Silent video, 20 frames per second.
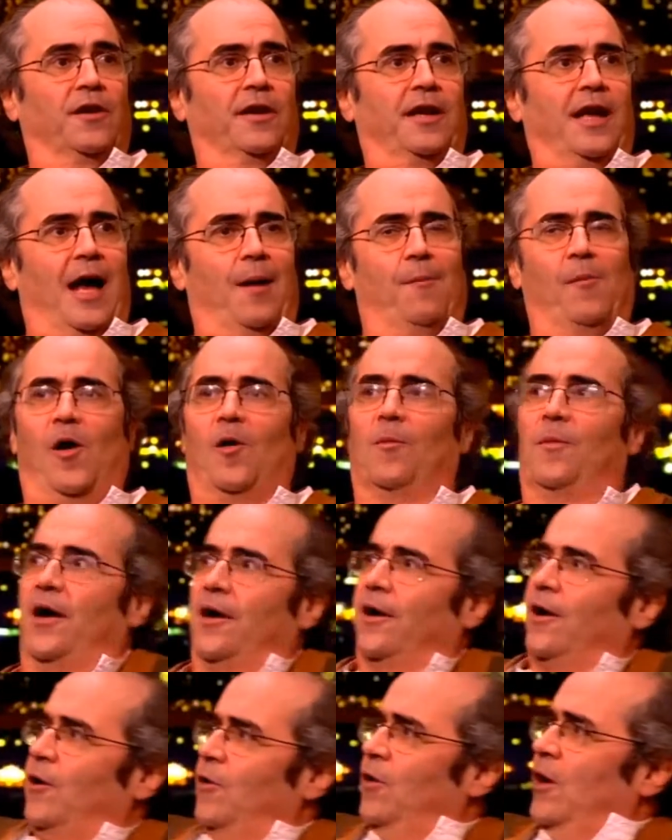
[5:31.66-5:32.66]
cap. My old man
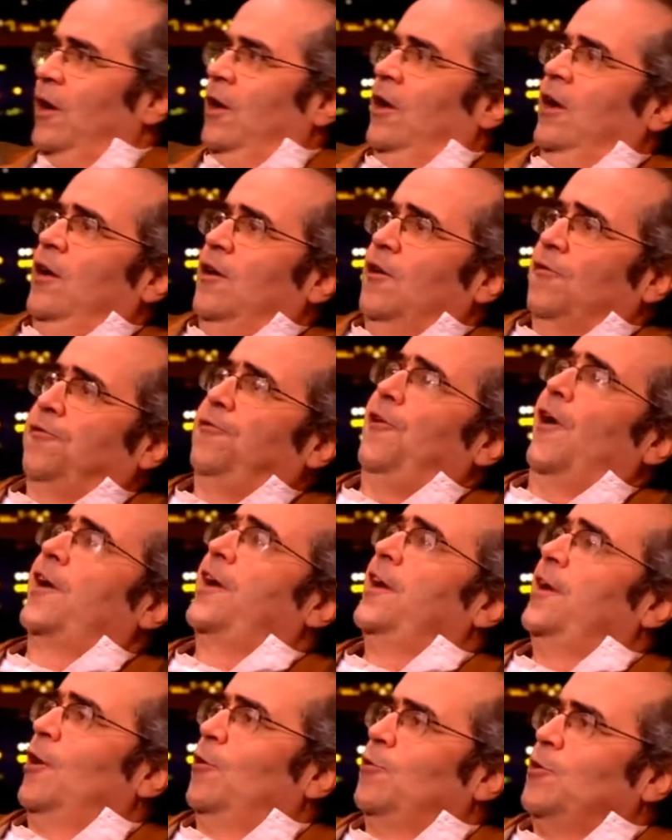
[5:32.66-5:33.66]
would go, the
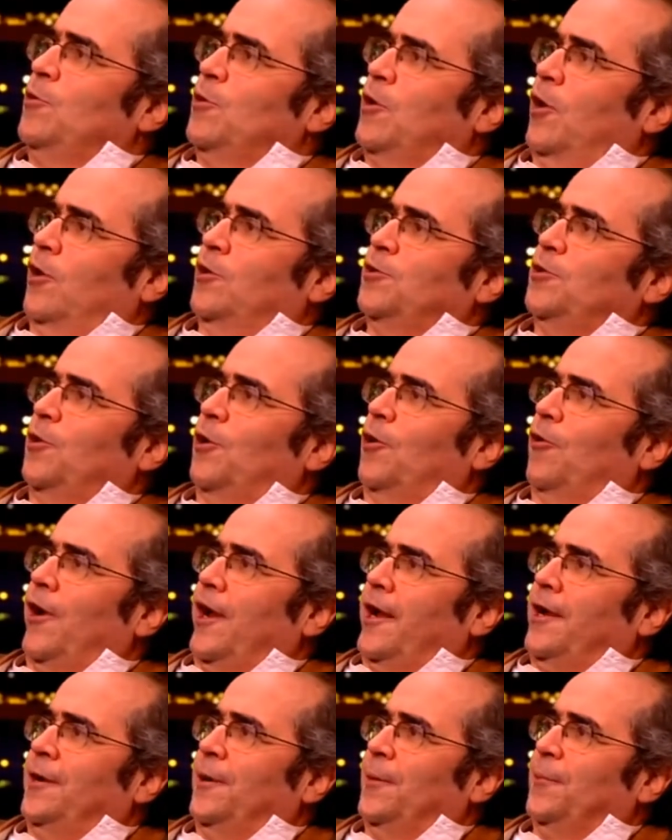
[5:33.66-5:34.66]
fucking hell you got on your
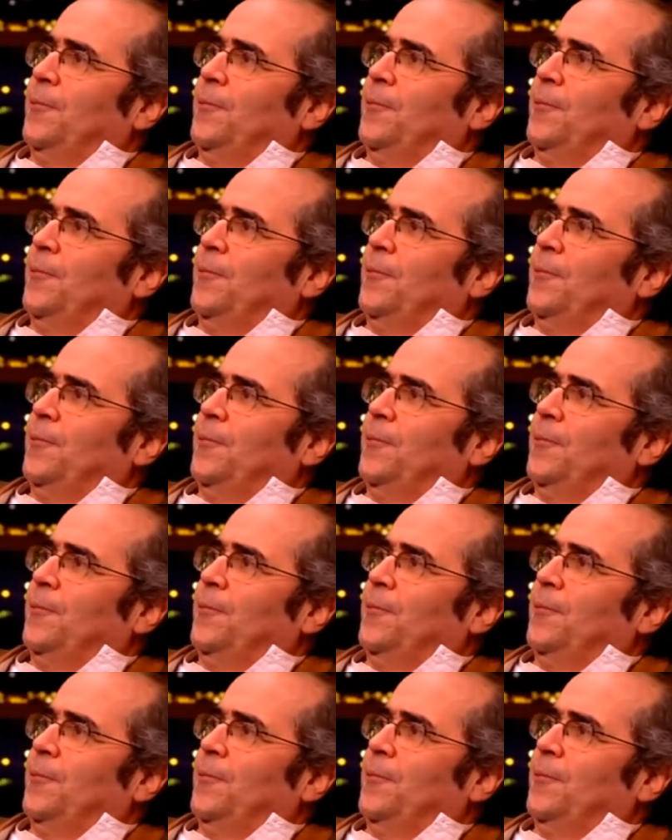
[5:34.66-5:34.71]
head?